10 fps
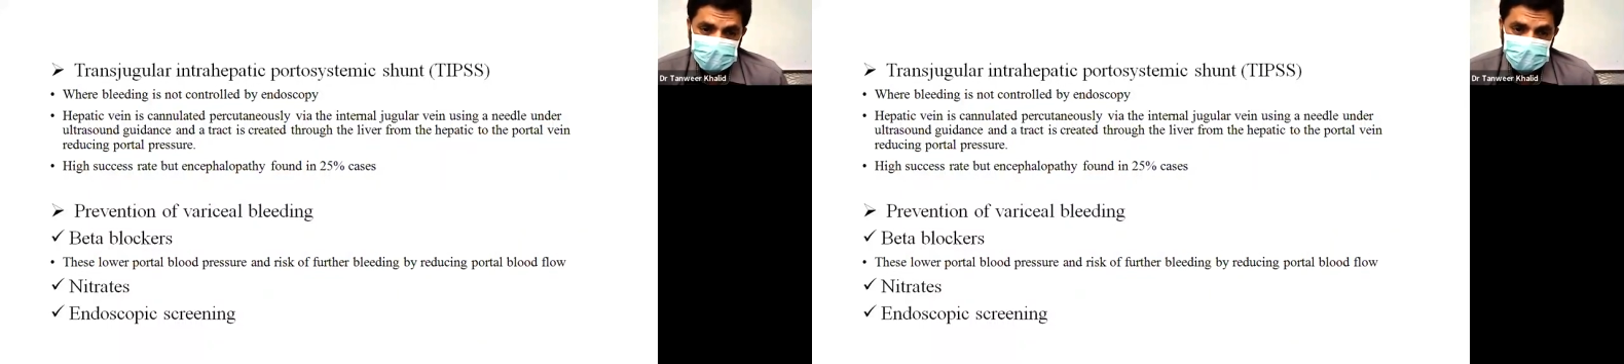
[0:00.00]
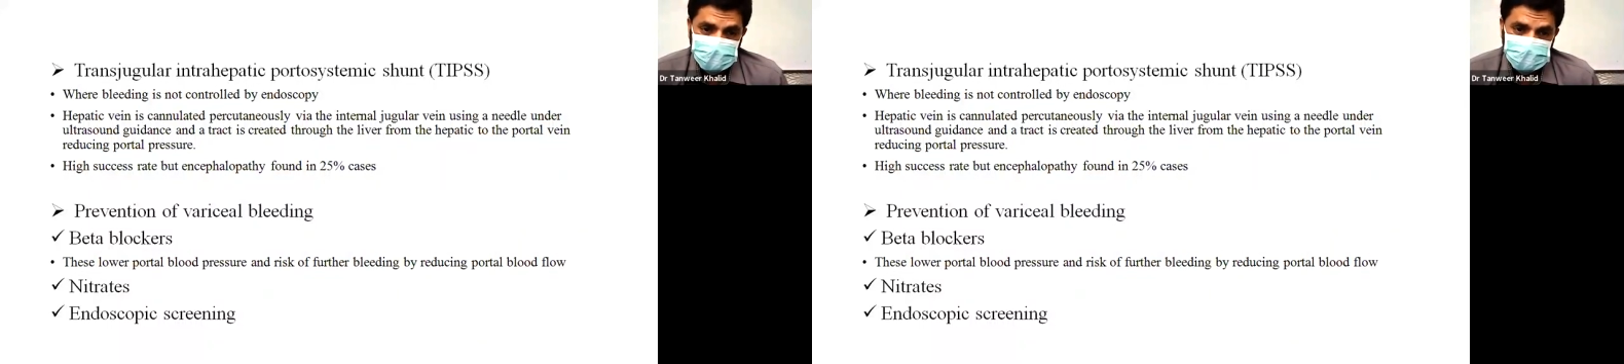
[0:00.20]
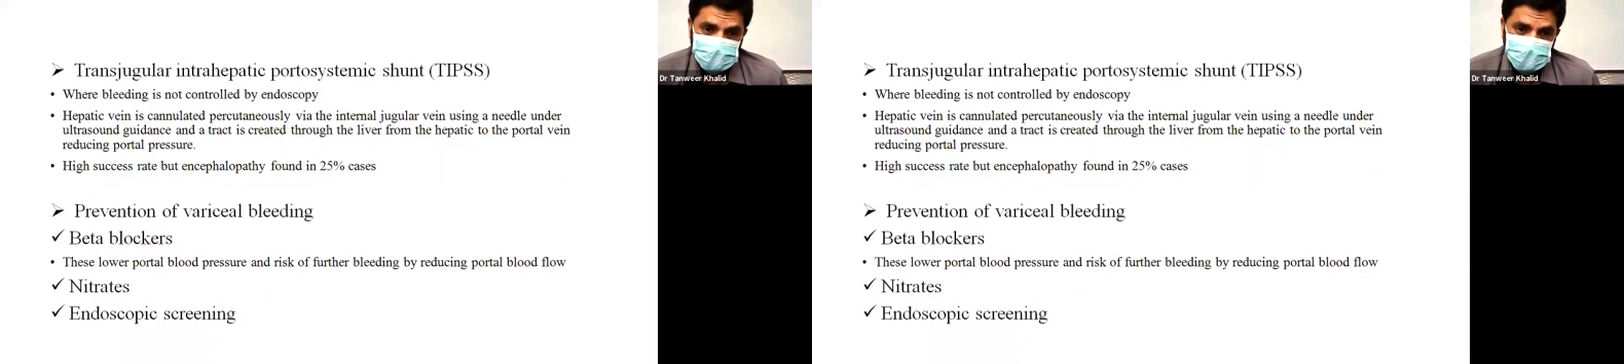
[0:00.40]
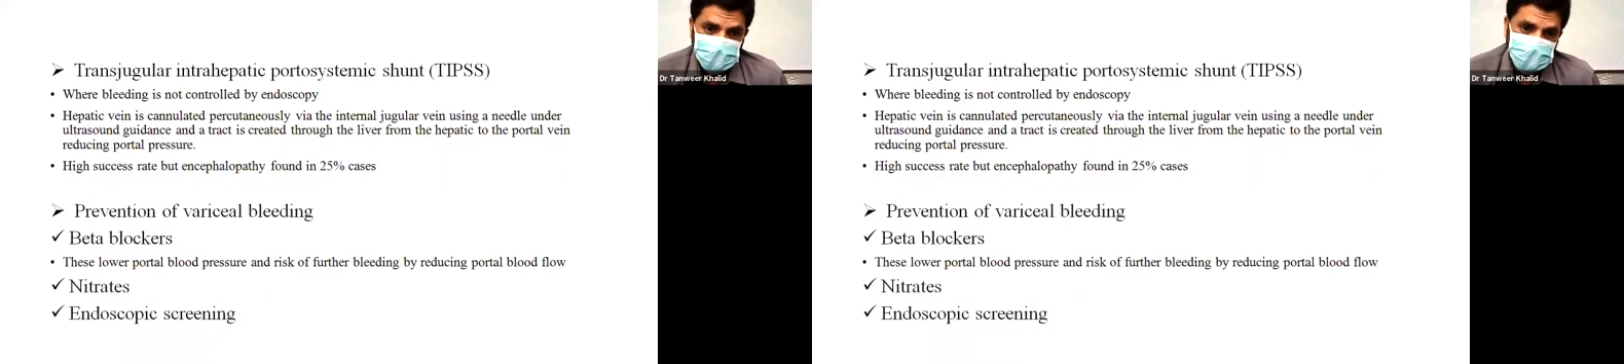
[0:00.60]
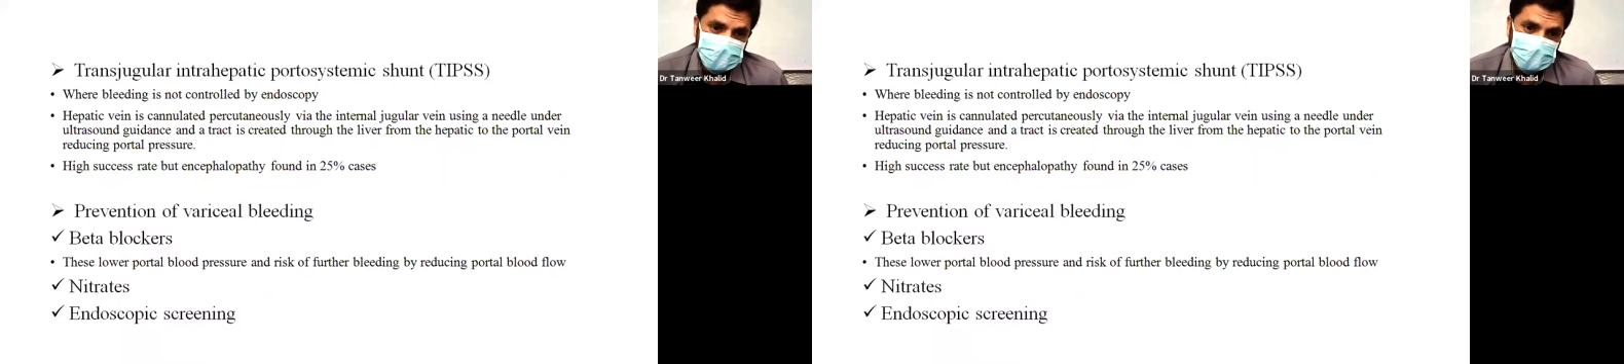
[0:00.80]
the
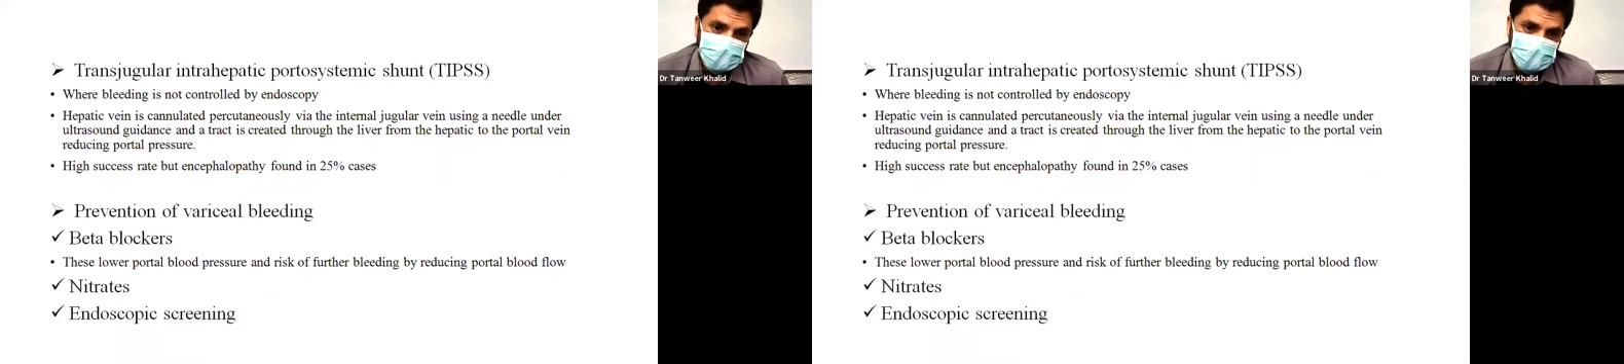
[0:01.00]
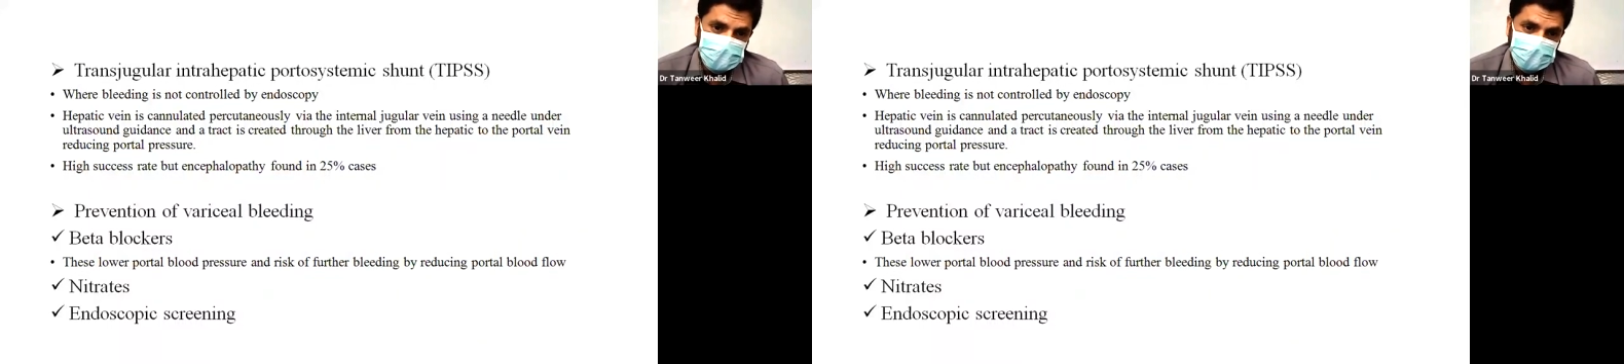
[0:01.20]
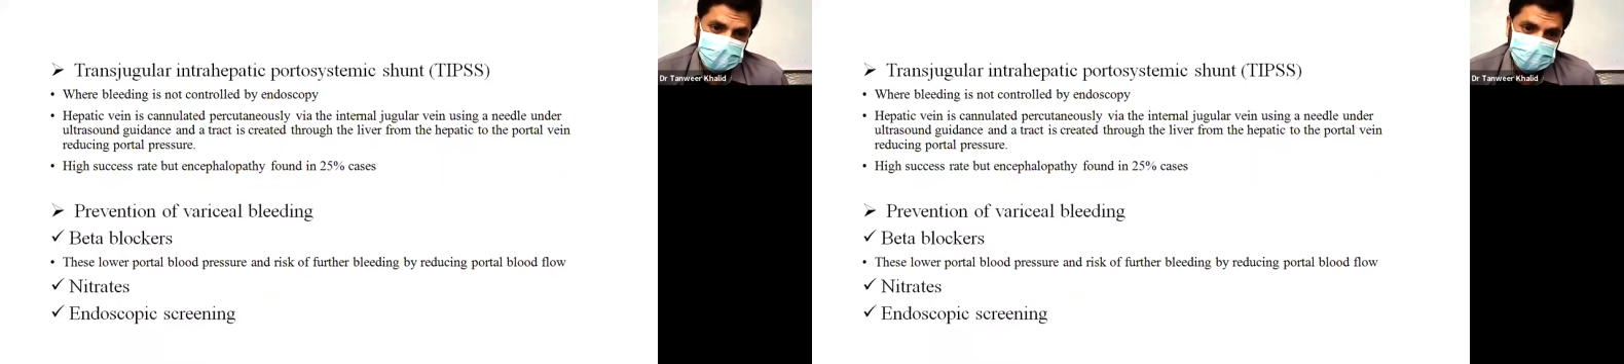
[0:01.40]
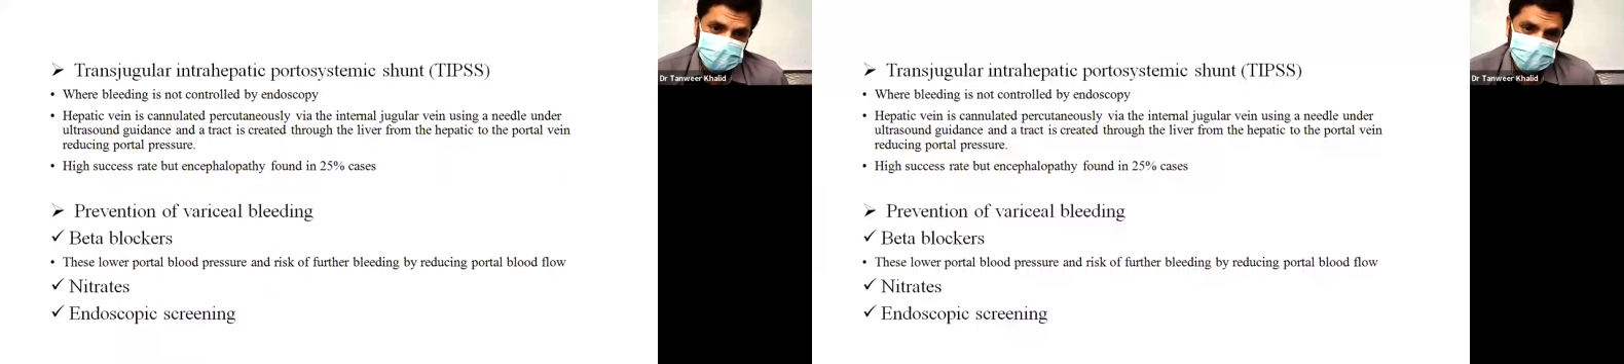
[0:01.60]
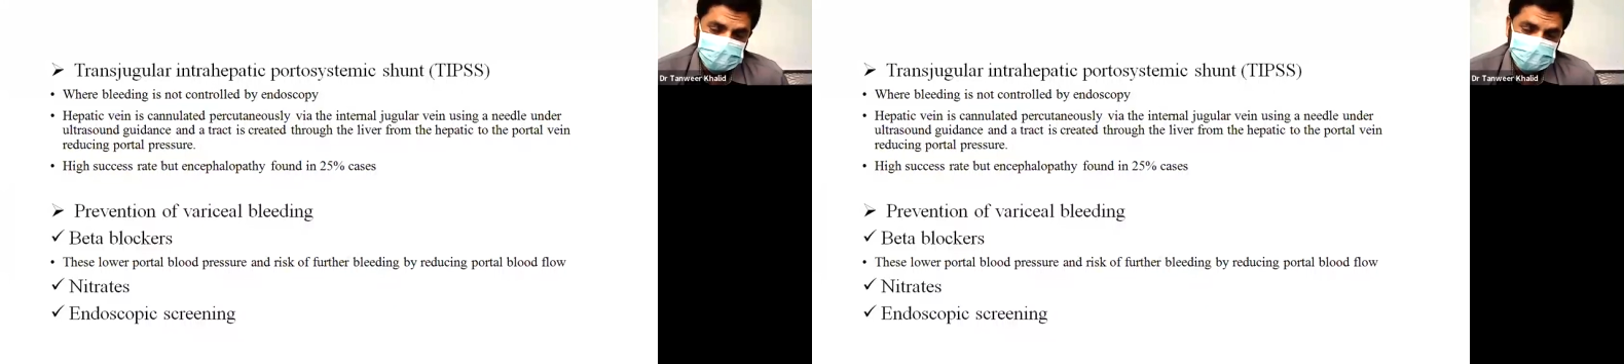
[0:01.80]
hepatic vein.